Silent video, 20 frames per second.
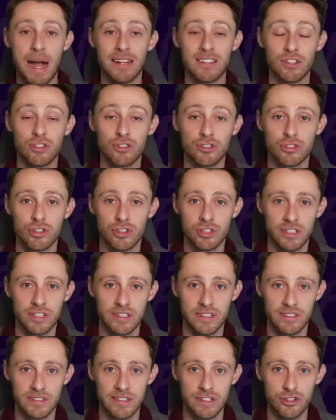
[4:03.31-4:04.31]
a certain
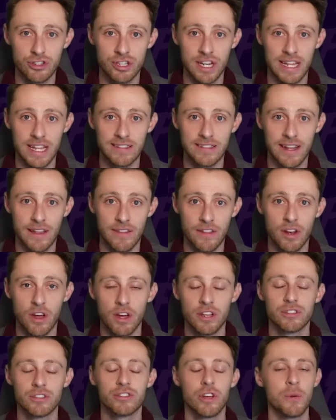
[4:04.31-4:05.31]
decision later down the line.
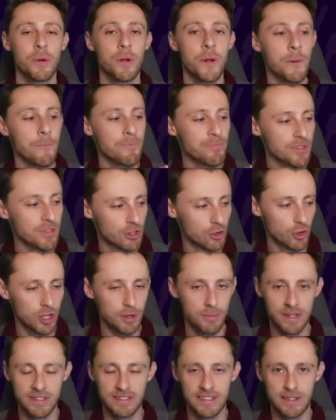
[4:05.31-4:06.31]
So look at my
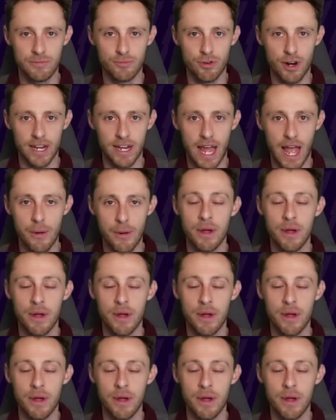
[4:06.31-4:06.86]
team right now.